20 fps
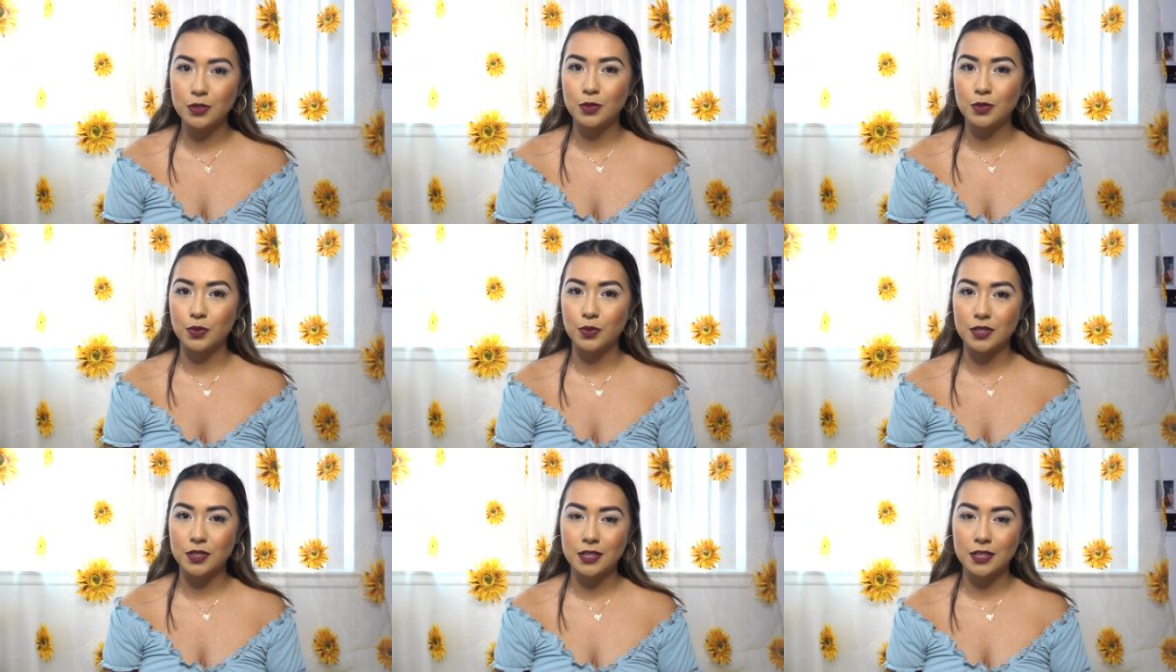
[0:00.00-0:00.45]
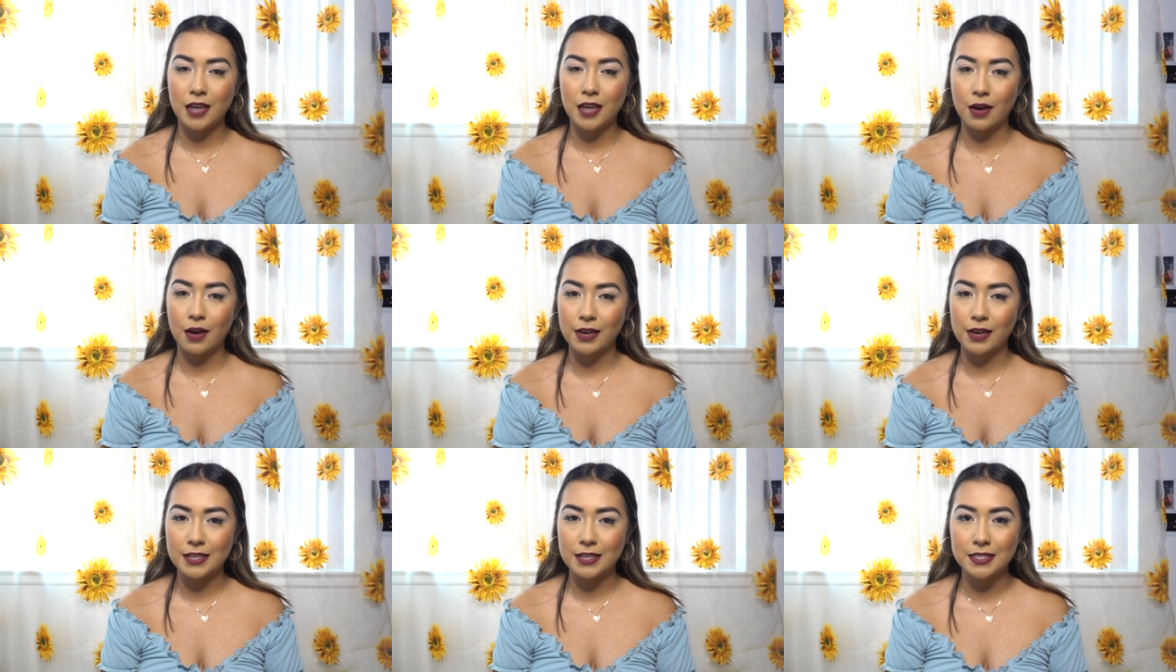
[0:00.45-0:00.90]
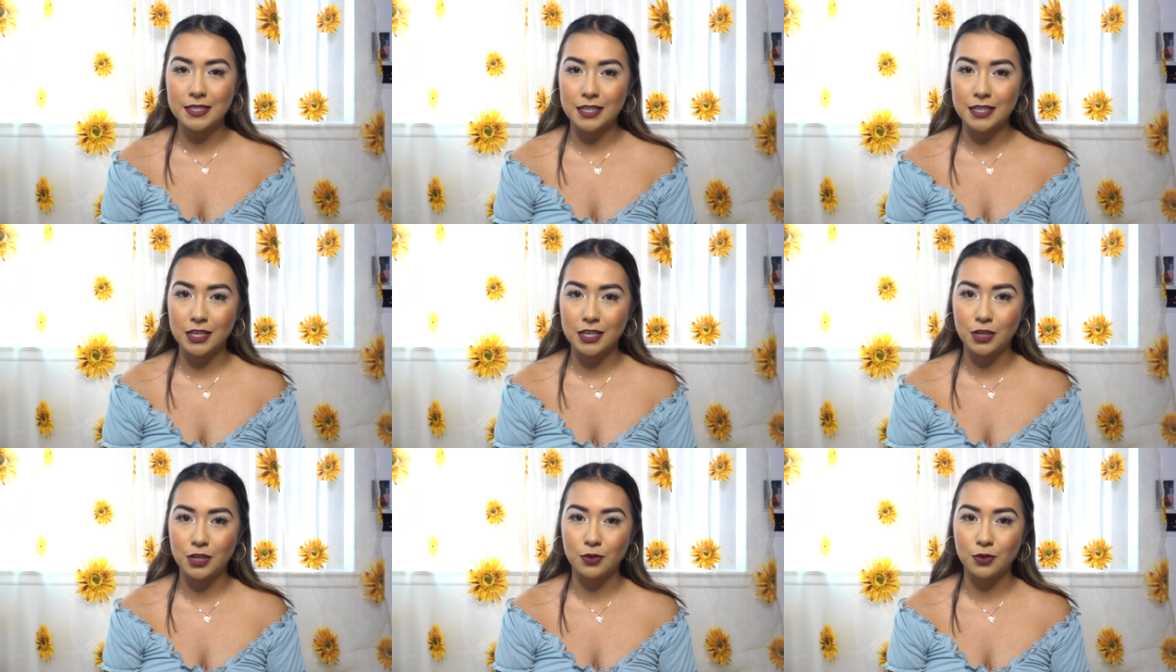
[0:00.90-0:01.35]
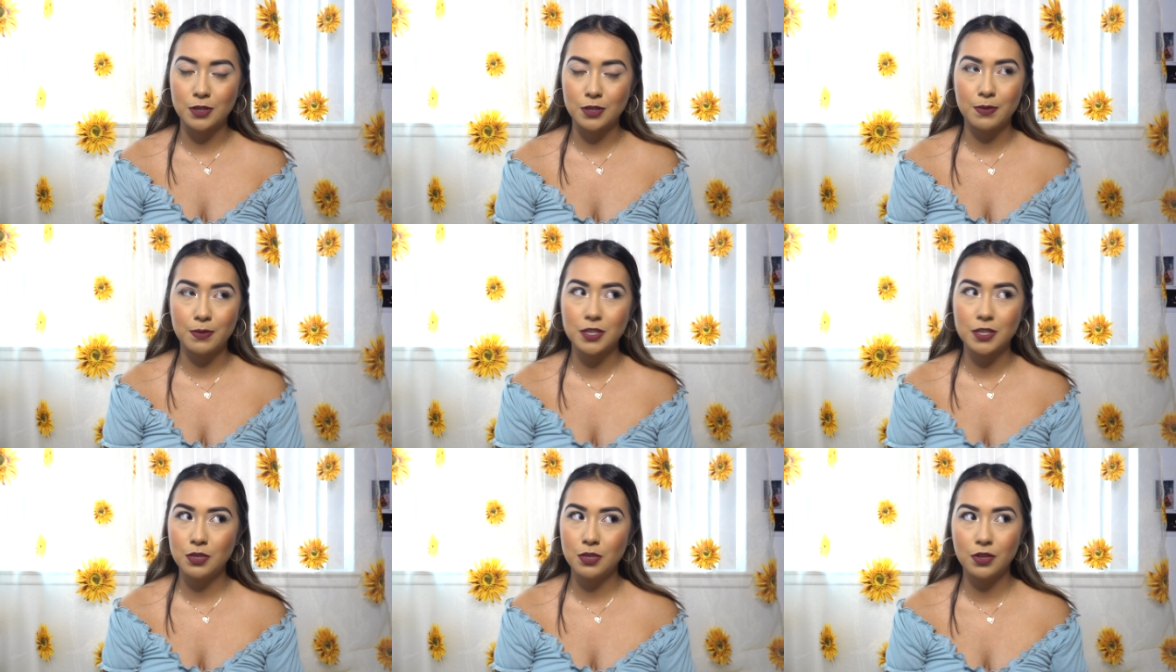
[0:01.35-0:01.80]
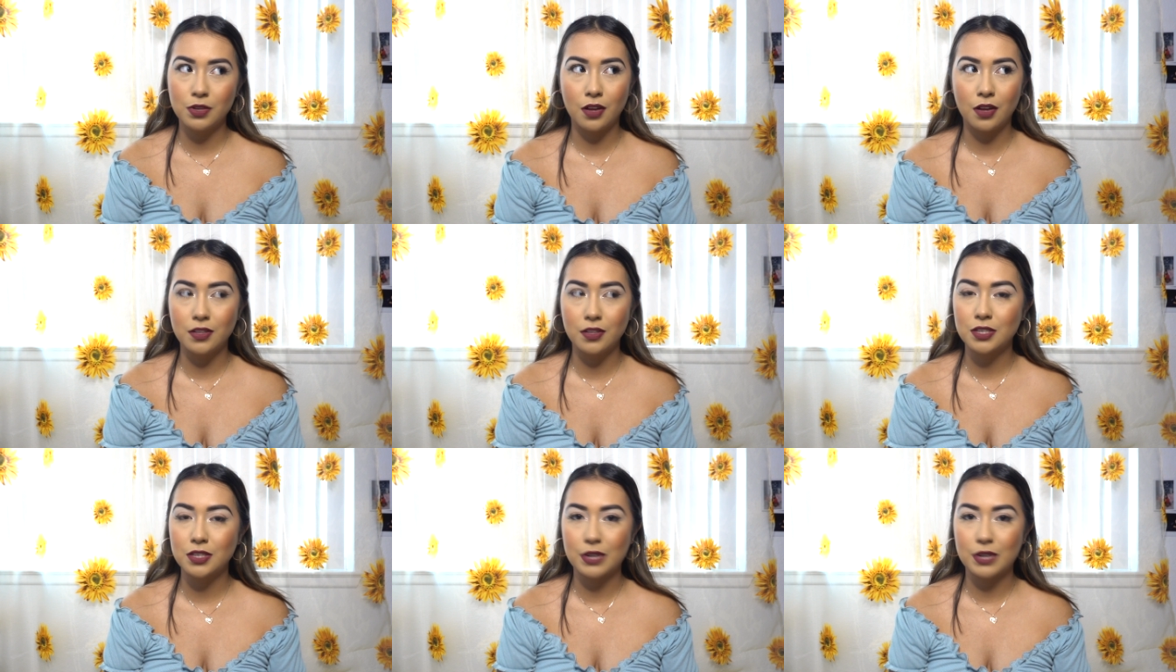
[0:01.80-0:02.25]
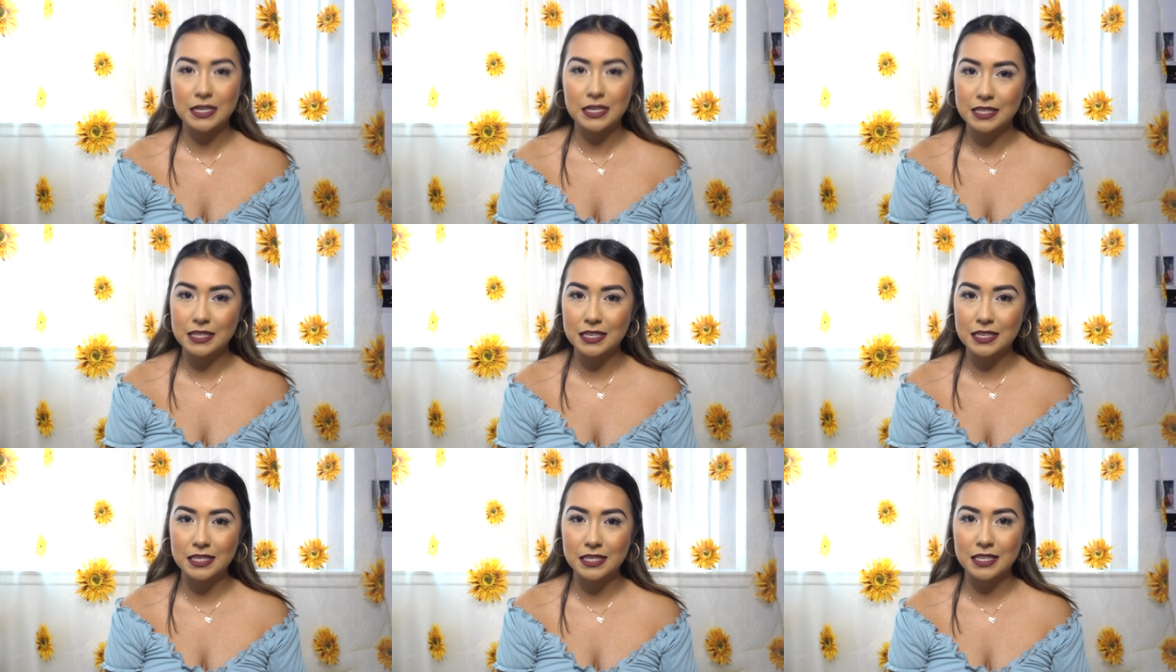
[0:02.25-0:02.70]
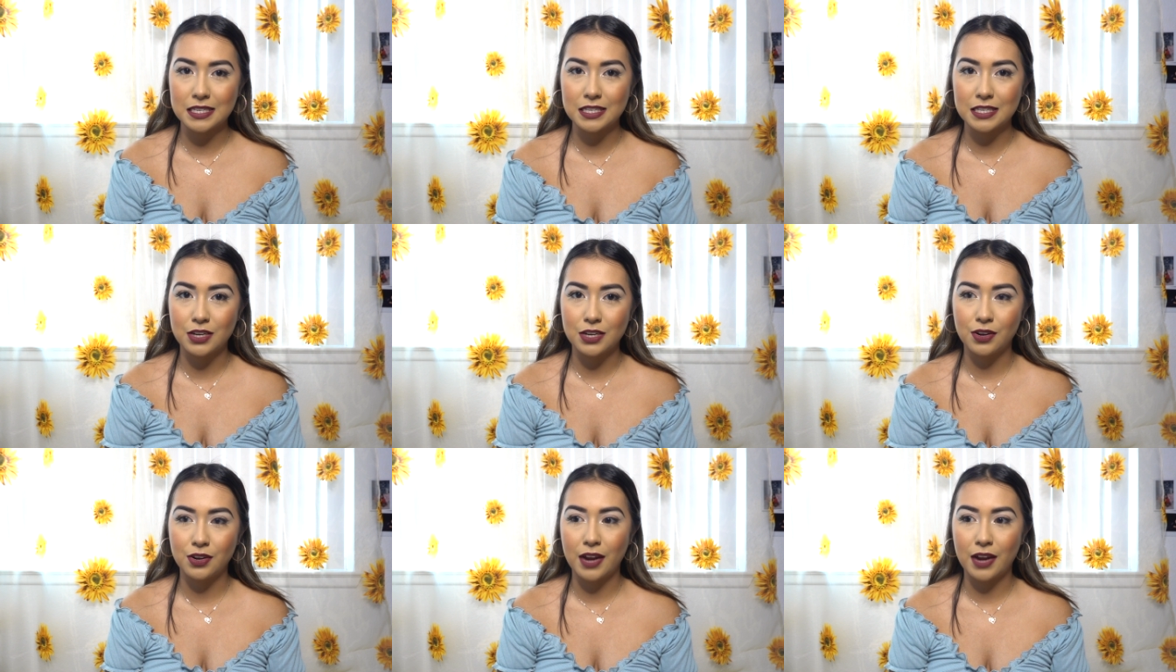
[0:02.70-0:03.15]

We'll see how I continue, especially with all this craziness this year.